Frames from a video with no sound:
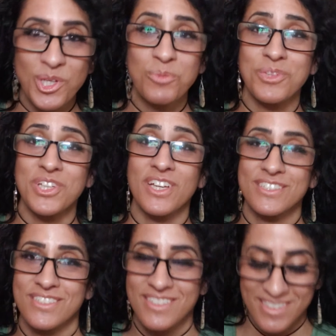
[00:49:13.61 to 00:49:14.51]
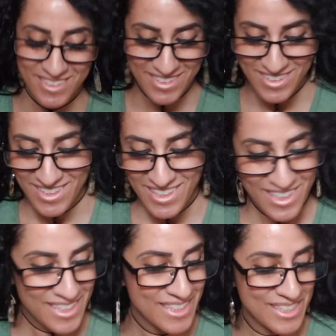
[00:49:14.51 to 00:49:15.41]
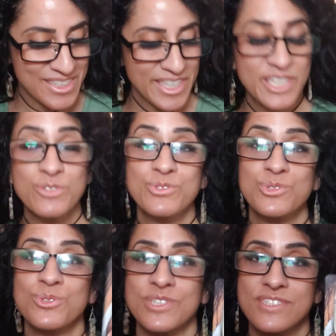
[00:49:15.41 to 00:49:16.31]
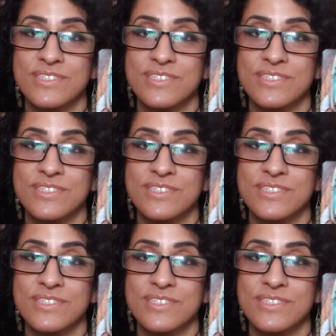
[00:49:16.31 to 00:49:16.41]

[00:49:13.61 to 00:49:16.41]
me guessing. 8 of Swords.